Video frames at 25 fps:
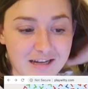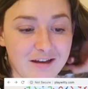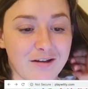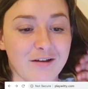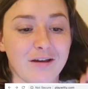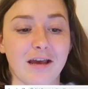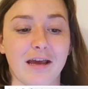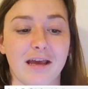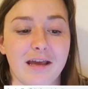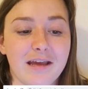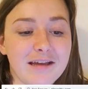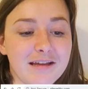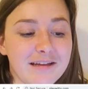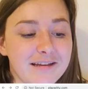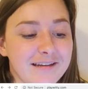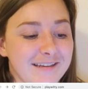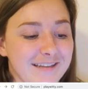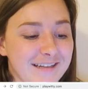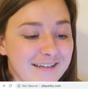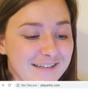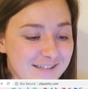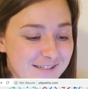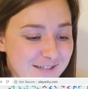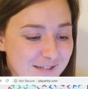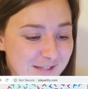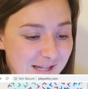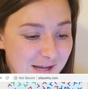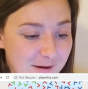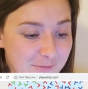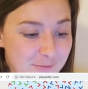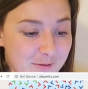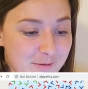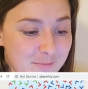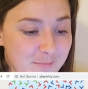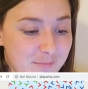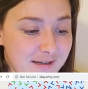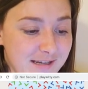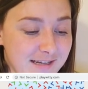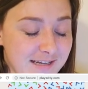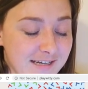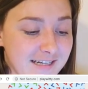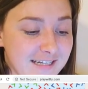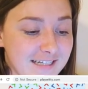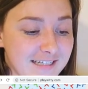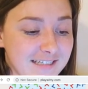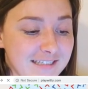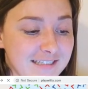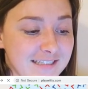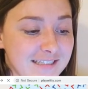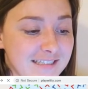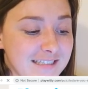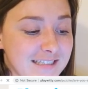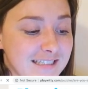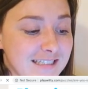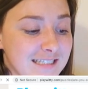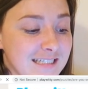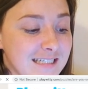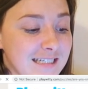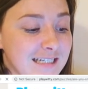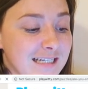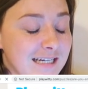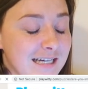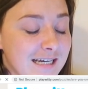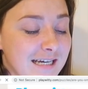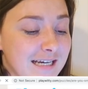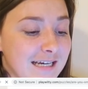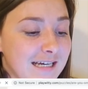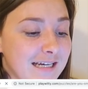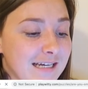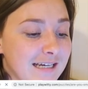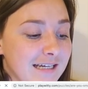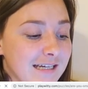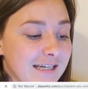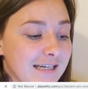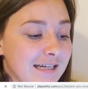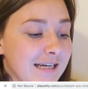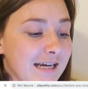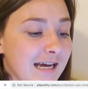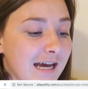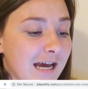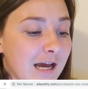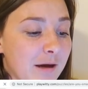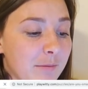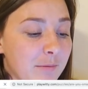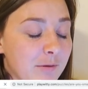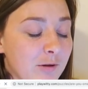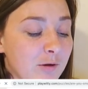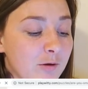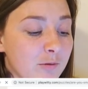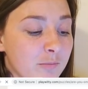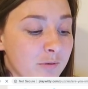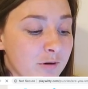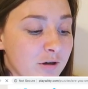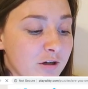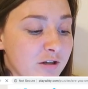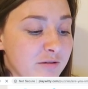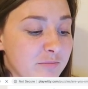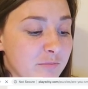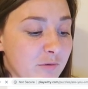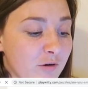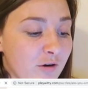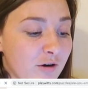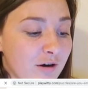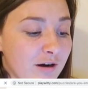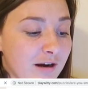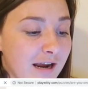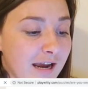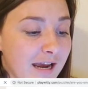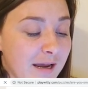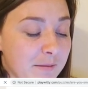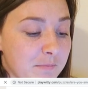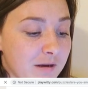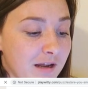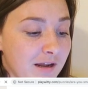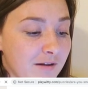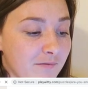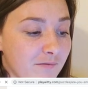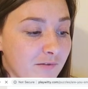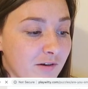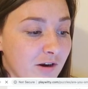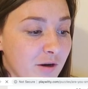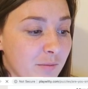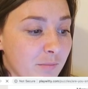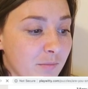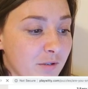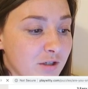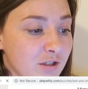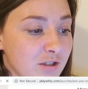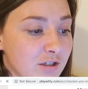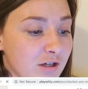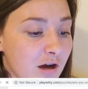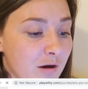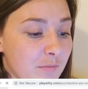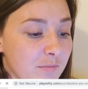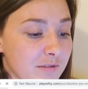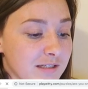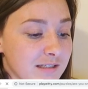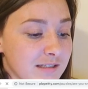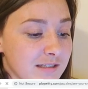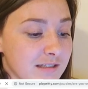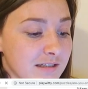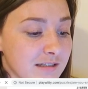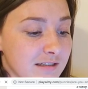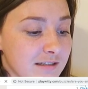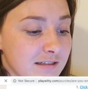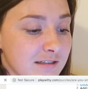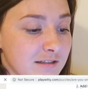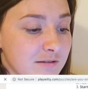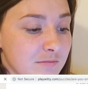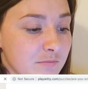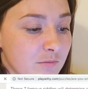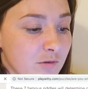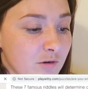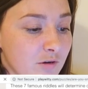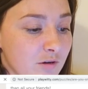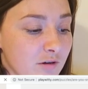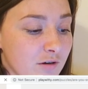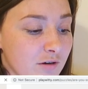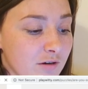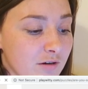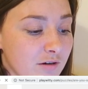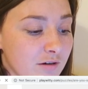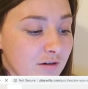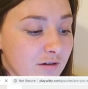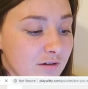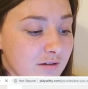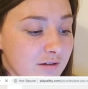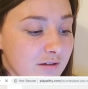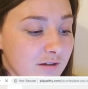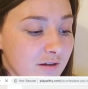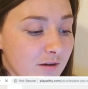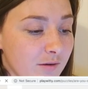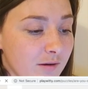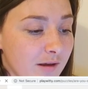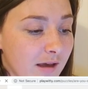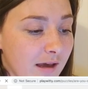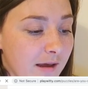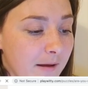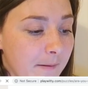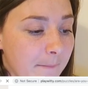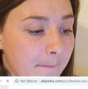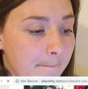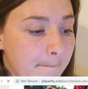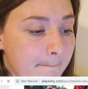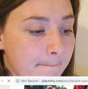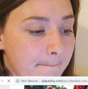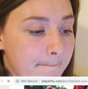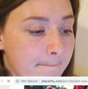Okay, let's do that one because I'm a little book smart. I'm not very much common sense smart. Okay.